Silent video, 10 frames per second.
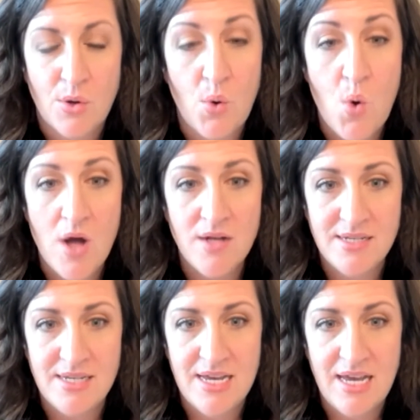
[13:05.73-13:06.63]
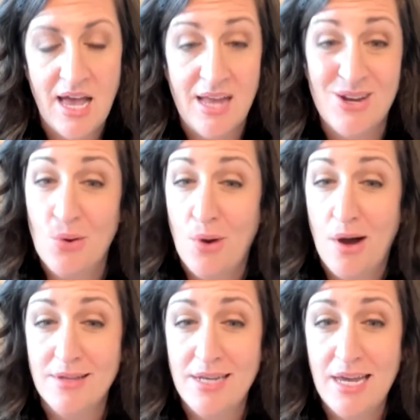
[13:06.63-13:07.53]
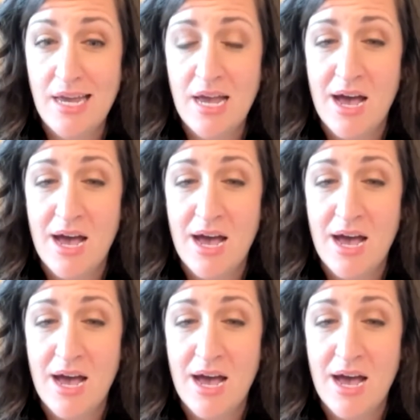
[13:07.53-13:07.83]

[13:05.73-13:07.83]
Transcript: quantity and quality